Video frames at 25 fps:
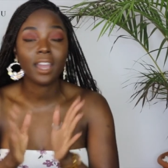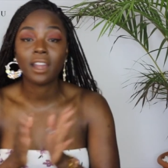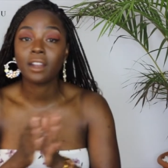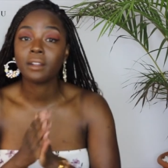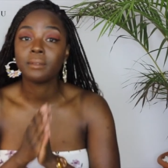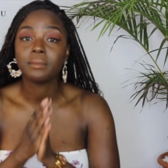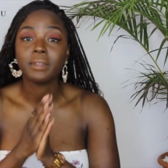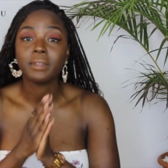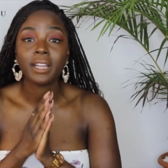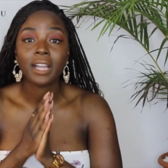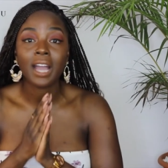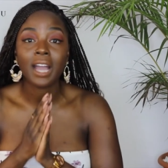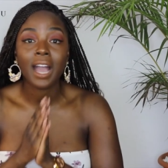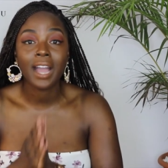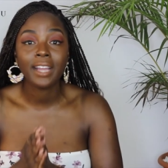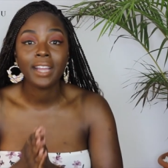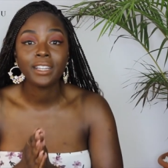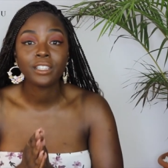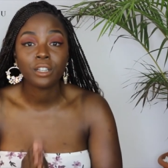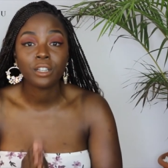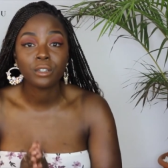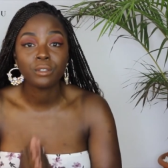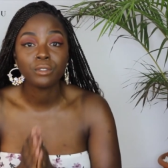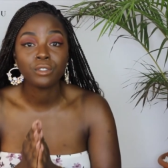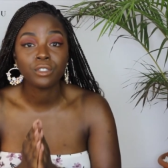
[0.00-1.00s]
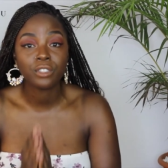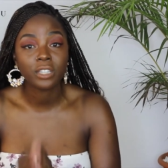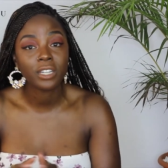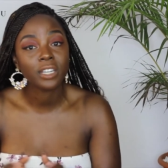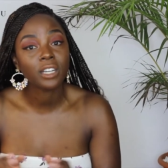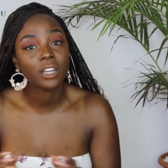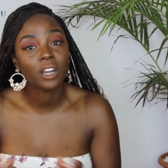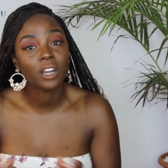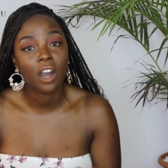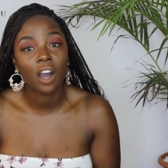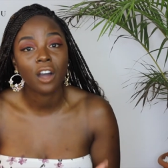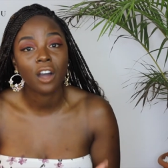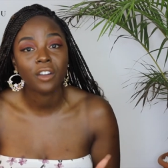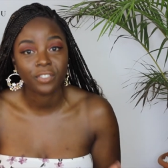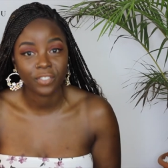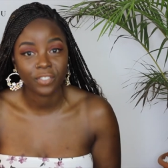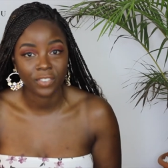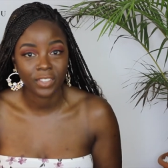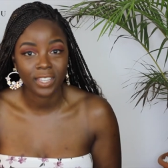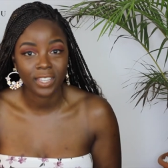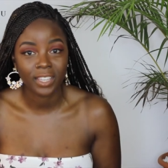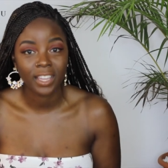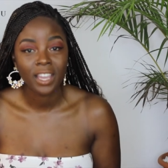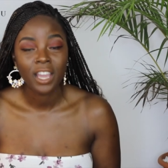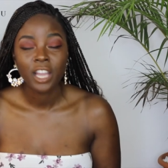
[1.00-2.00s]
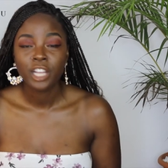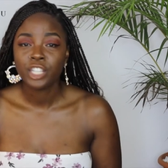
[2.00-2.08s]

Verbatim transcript: And I'm like, I don't drink coffee.